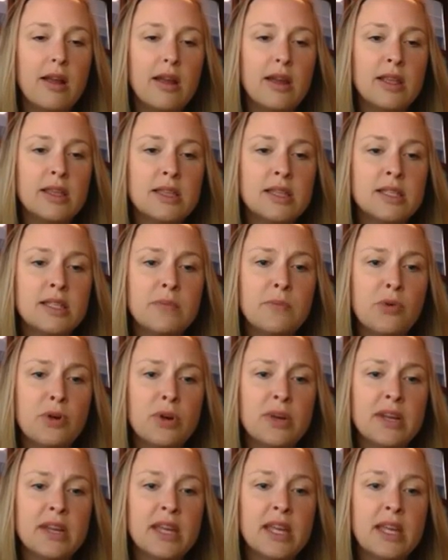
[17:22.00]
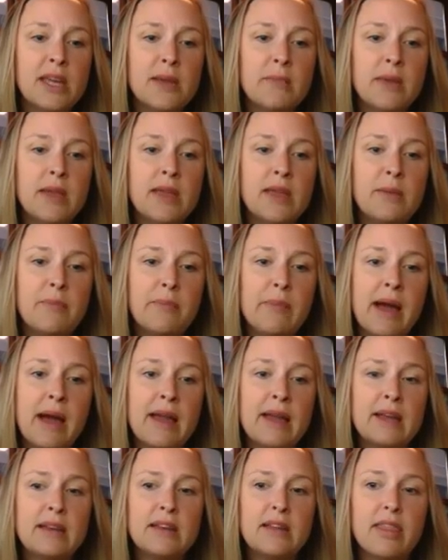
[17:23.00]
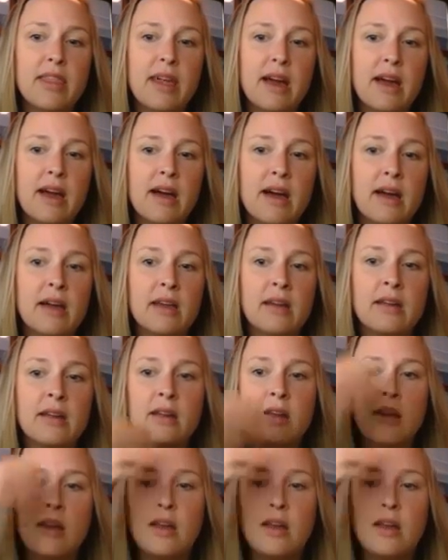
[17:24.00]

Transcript: It's important to keep in mind that